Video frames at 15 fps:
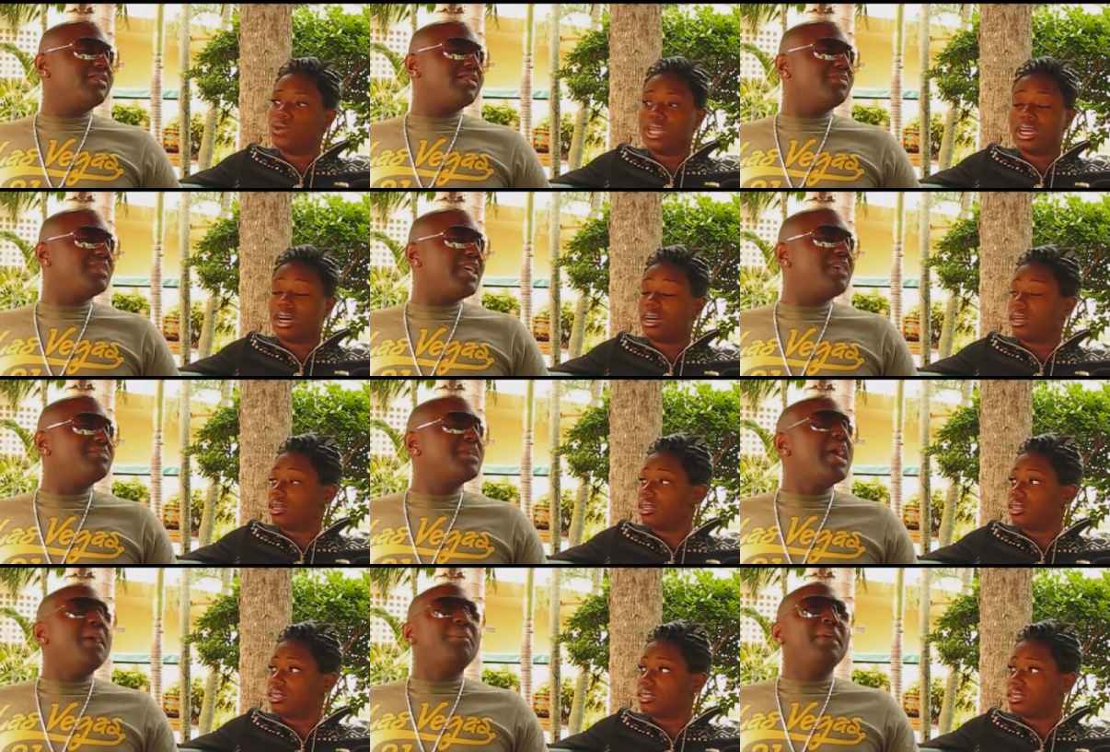Speaker 1: and we
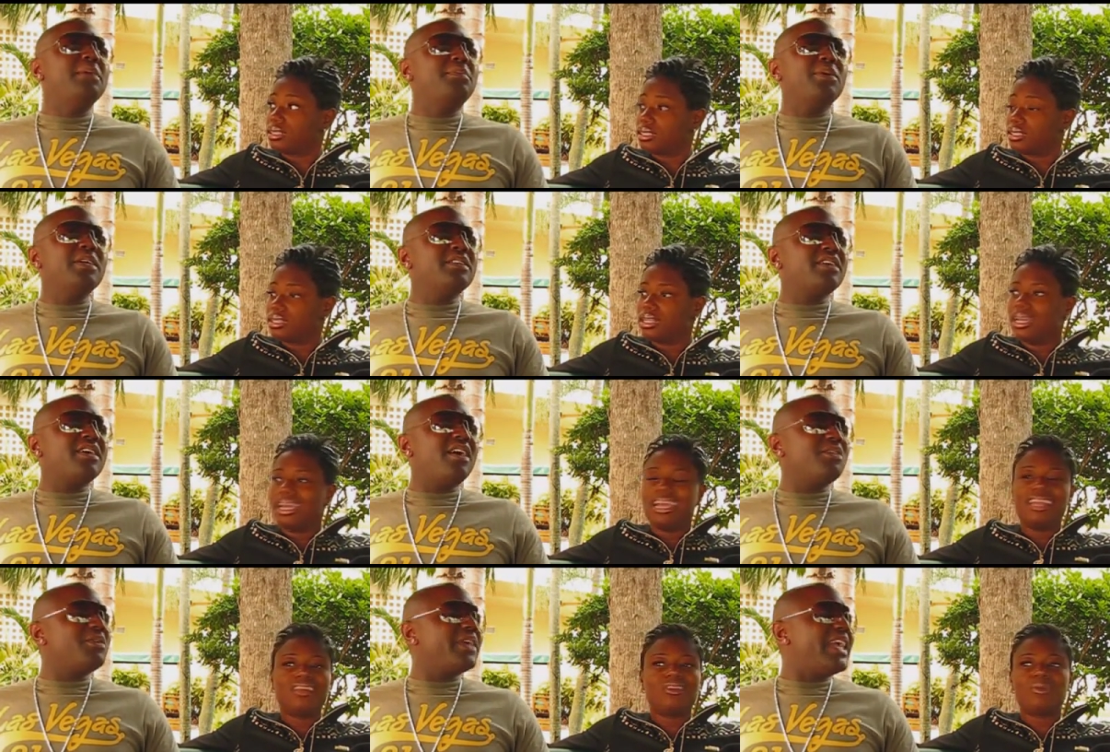sometimes are. people
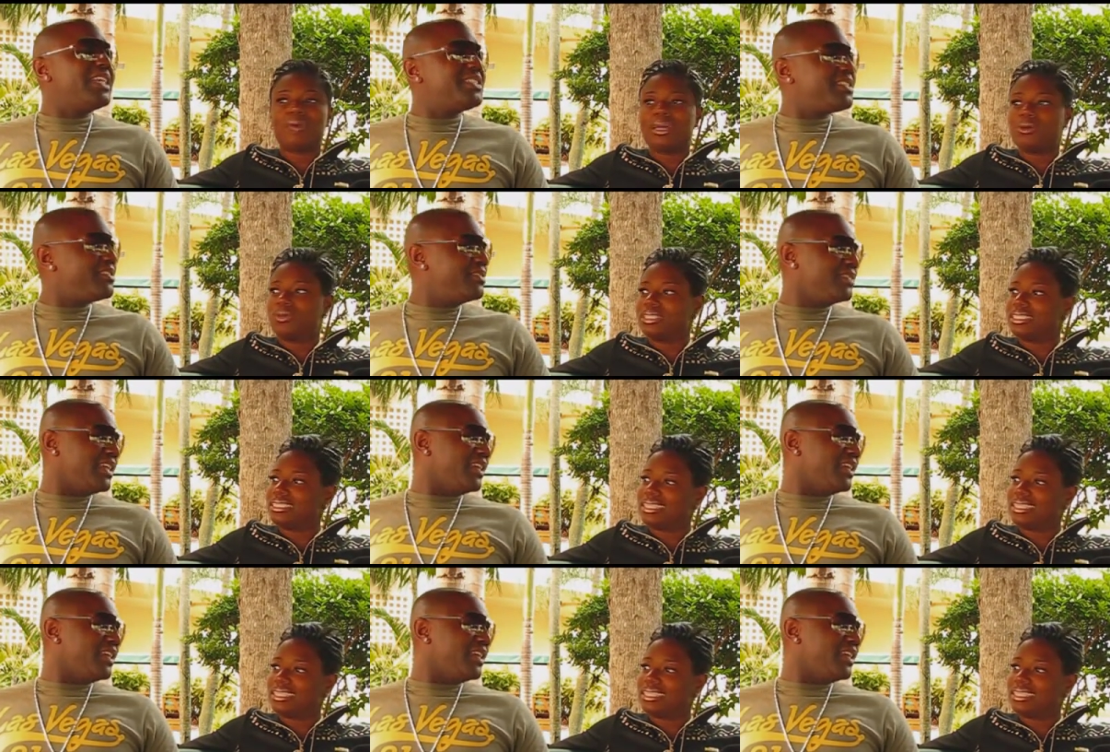in the congregation will